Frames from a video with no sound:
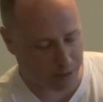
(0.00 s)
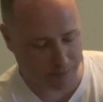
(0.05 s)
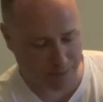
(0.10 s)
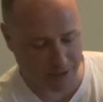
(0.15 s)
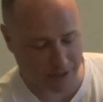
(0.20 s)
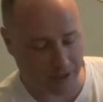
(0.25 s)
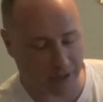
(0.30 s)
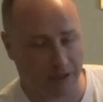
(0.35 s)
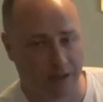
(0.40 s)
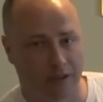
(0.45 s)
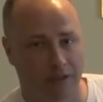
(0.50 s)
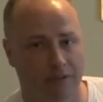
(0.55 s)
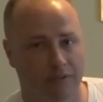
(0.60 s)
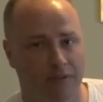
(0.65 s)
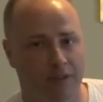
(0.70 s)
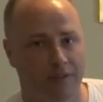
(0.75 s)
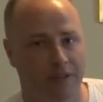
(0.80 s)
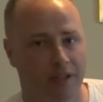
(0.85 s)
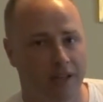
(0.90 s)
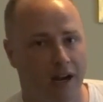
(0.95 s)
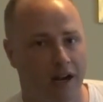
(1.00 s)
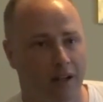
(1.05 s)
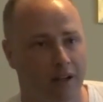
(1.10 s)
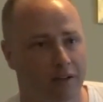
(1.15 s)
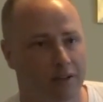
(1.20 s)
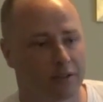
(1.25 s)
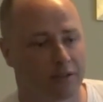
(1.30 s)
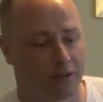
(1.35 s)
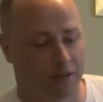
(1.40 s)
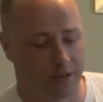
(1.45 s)
spend
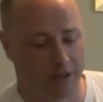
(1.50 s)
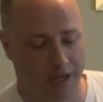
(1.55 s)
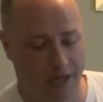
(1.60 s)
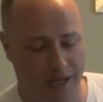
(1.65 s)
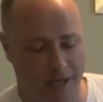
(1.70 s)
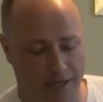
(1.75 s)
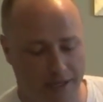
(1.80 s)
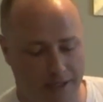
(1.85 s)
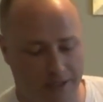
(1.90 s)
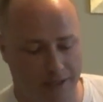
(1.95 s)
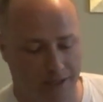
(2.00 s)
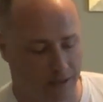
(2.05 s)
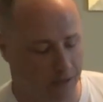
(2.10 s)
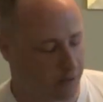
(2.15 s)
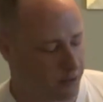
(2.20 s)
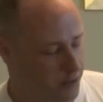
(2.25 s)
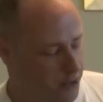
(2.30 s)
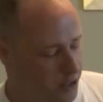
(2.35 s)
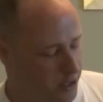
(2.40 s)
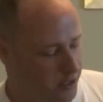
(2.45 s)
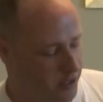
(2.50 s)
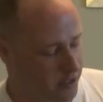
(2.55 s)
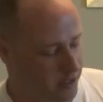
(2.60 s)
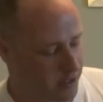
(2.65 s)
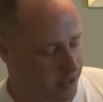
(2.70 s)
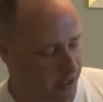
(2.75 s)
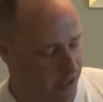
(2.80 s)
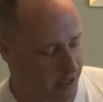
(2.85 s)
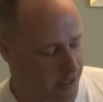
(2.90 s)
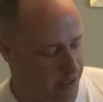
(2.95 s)
$150 on a
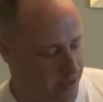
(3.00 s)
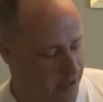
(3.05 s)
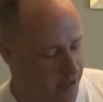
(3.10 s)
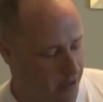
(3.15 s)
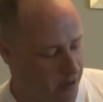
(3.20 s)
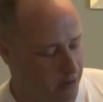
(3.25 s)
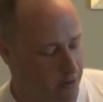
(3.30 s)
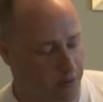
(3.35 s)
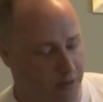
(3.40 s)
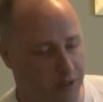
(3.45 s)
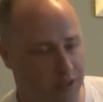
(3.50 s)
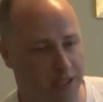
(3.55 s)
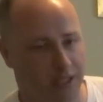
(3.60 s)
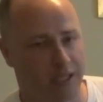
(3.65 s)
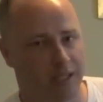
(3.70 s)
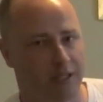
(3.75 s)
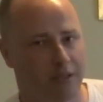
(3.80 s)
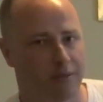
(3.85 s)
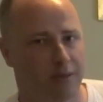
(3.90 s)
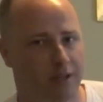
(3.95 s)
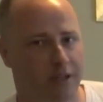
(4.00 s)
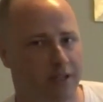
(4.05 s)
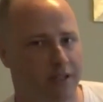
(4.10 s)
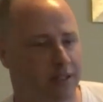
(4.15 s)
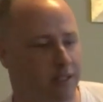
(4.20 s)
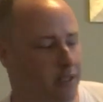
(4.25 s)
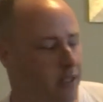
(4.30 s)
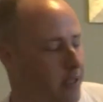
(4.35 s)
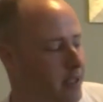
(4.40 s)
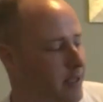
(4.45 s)
solution in hose
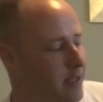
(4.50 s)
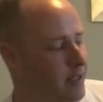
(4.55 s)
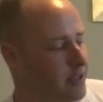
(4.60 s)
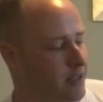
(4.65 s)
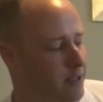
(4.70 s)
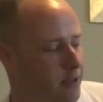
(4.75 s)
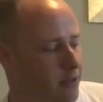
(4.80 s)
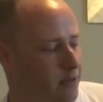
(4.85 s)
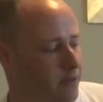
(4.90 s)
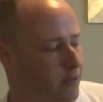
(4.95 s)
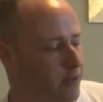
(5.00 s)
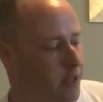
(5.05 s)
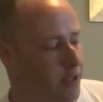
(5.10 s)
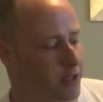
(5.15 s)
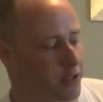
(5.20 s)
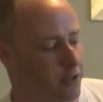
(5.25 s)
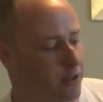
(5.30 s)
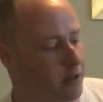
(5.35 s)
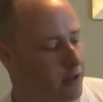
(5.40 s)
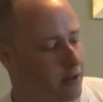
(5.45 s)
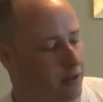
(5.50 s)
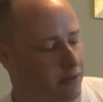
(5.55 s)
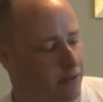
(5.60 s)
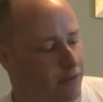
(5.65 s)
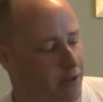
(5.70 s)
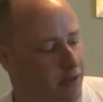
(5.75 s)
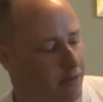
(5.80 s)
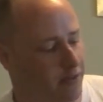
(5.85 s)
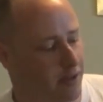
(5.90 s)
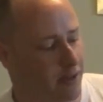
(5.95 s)
anyways. So for the extra
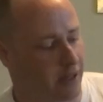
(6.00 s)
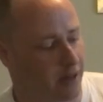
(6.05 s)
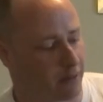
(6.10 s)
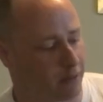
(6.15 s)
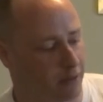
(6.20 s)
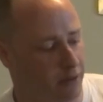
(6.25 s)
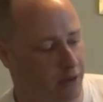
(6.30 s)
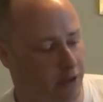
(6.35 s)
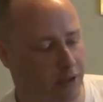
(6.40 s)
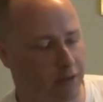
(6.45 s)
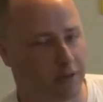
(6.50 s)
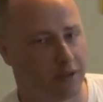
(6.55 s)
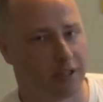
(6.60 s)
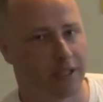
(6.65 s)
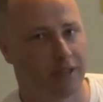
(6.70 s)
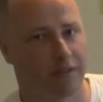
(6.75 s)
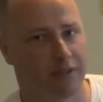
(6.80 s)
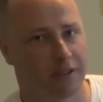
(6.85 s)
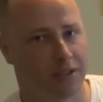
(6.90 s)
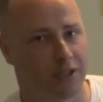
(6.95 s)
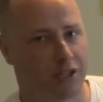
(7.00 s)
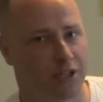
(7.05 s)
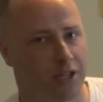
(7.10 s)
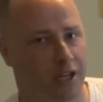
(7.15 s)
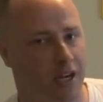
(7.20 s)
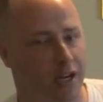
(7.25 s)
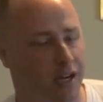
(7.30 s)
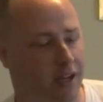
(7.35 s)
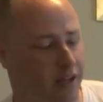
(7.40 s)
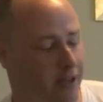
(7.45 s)
$150, I really wanted to give this a
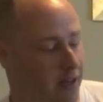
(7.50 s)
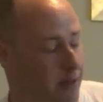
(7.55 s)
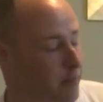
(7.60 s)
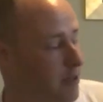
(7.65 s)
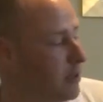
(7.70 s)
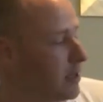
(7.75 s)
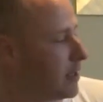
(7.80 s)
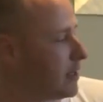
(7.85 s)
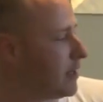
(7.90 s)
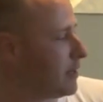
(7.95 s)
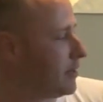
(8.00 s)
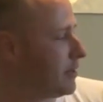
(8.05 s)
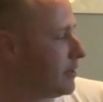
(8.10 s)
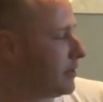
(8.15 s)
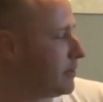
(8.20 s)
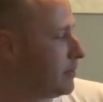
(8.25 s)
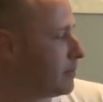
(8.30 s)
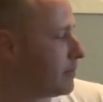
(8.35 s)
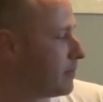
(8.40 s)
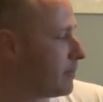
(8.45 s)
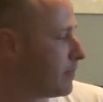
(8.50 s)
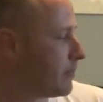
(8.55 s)
shot, and I'm glad I did.